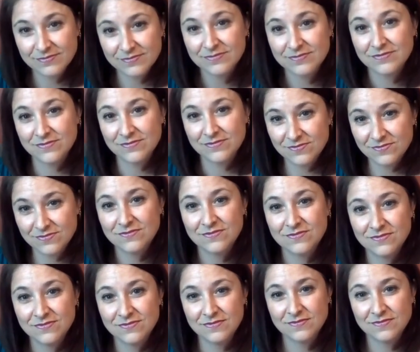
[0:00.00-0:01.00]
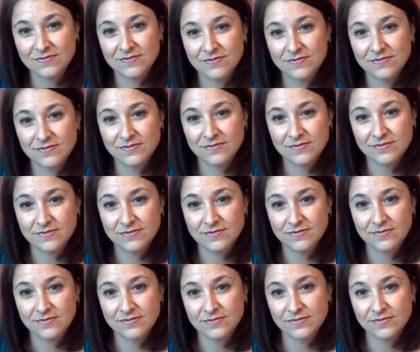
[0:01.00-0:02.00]

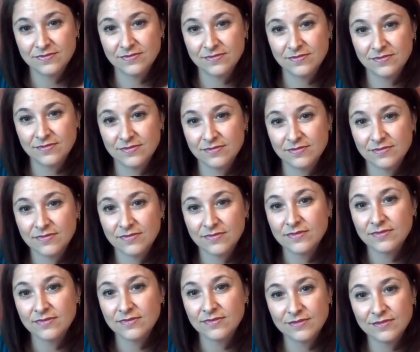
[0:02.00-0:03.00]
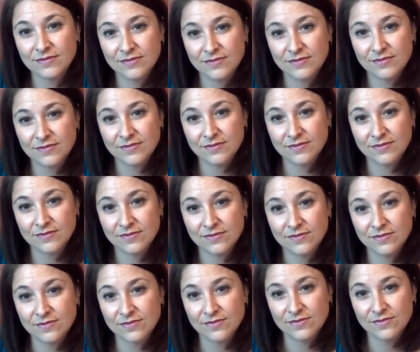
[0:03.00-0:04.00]

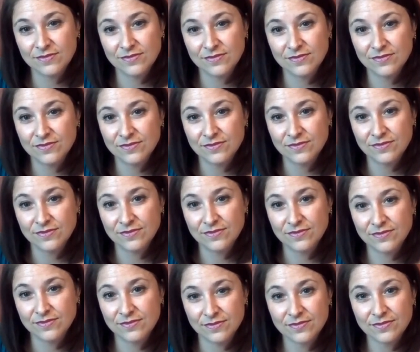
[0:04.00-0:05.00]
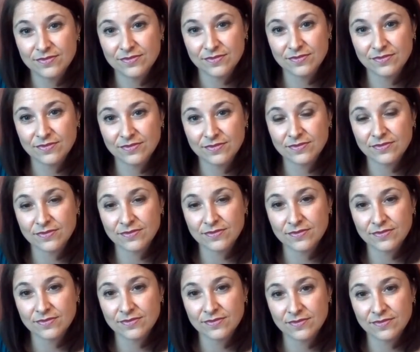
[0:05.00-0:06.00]

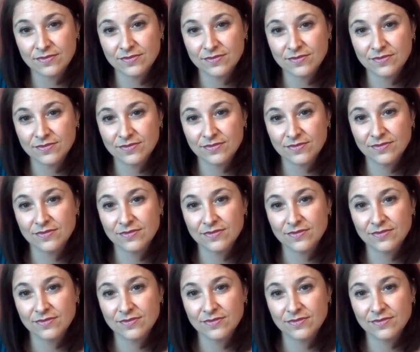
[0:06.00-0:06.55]
[no speech]